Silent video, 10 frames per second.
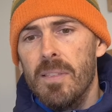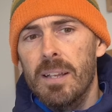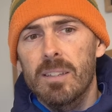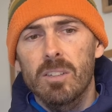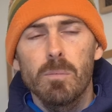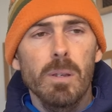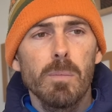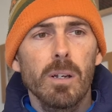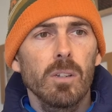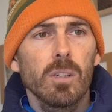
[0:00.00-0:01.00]
that doesn't mean
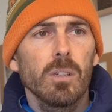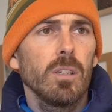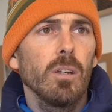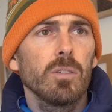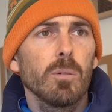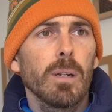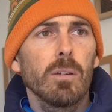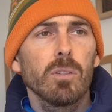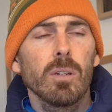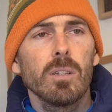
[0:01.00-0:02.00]
because someone
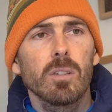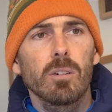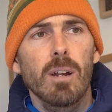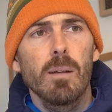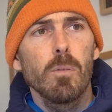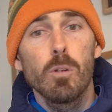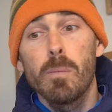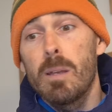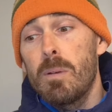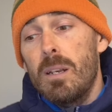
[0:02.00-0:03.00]
else on Instagram who
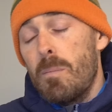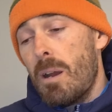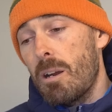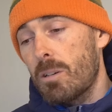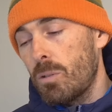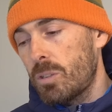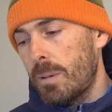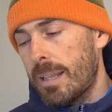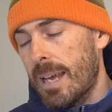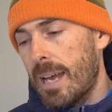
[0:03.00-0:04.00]
may be in America or something
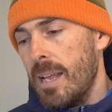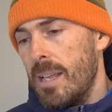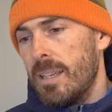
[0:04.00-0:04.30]
like that